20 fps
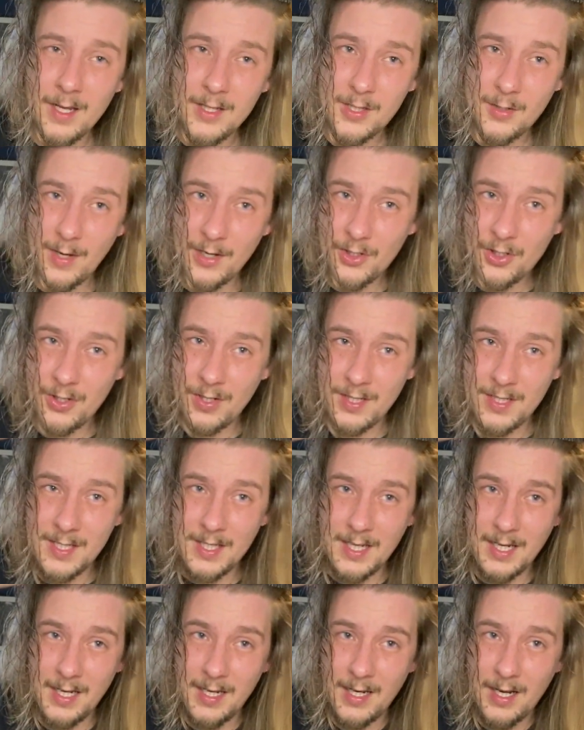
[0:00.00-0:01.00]
as you can
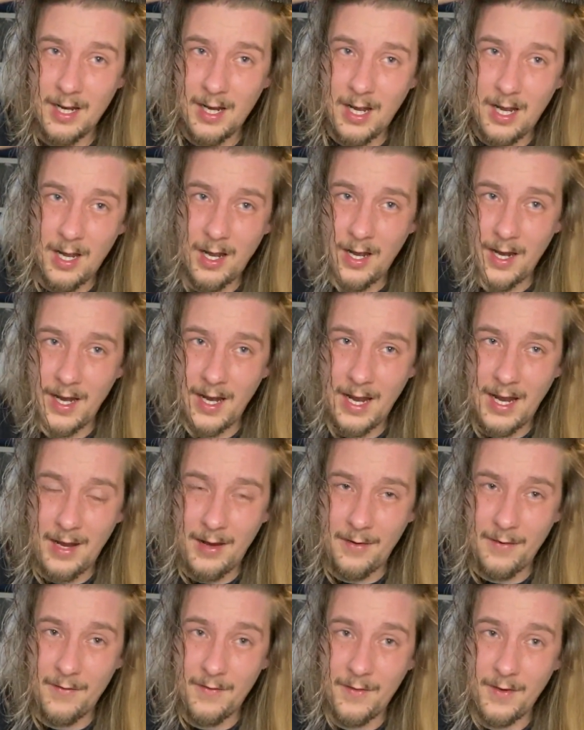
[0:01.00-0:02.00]
see, I
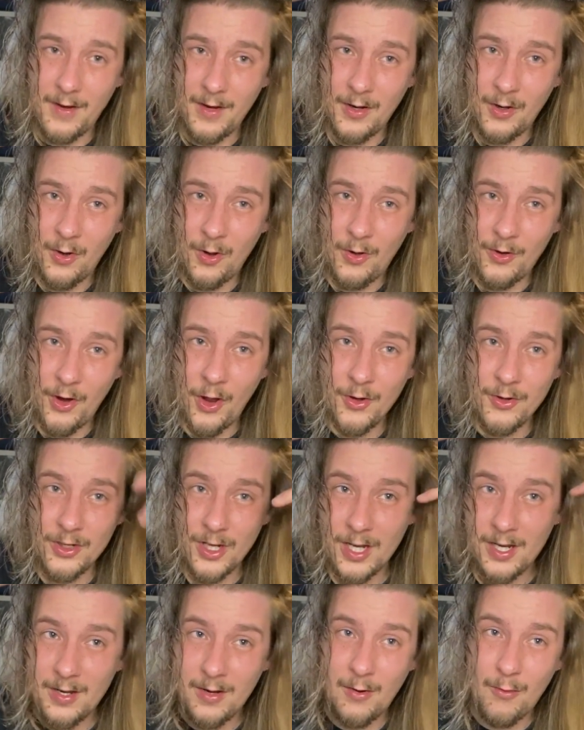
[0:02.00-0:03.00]
have gone
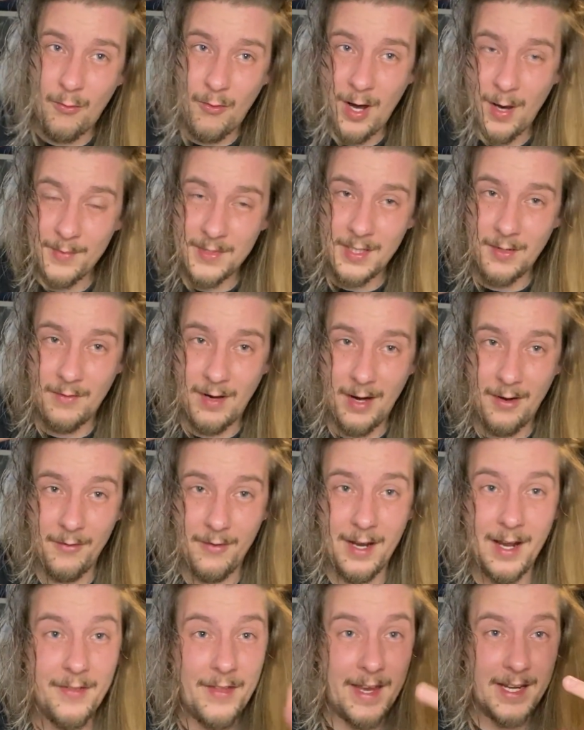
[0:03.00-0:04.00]
under, wrapped it round,
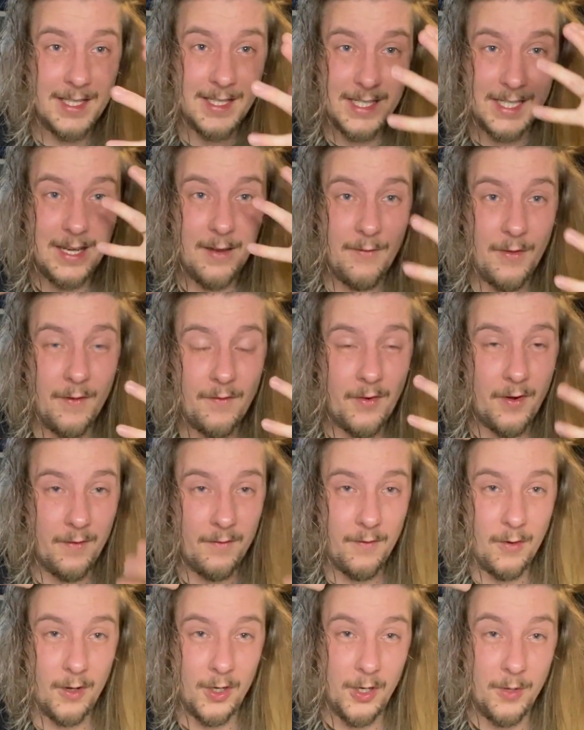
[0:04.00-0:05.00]
and that is to give the front
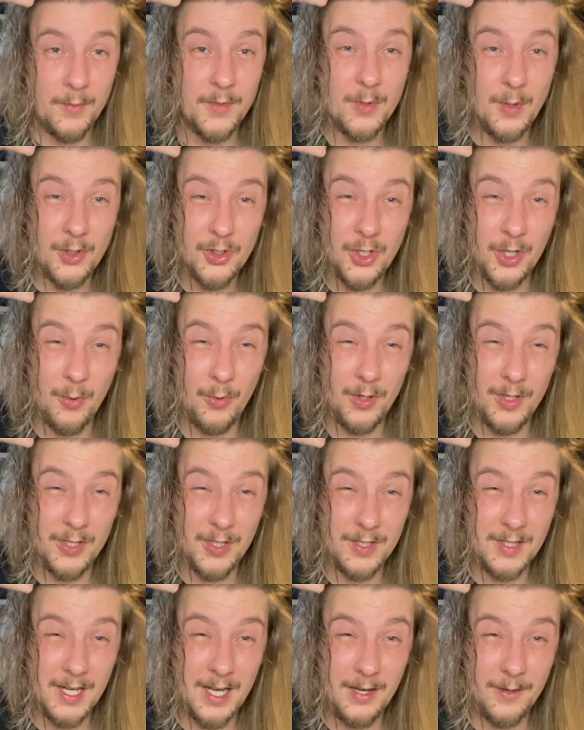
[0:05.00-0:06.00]
volume. So I'll show you what it
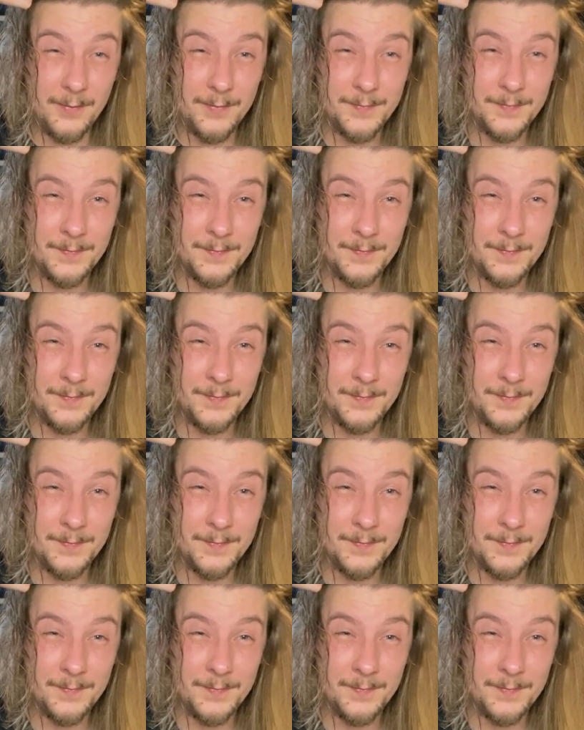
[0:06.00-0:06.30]
does now.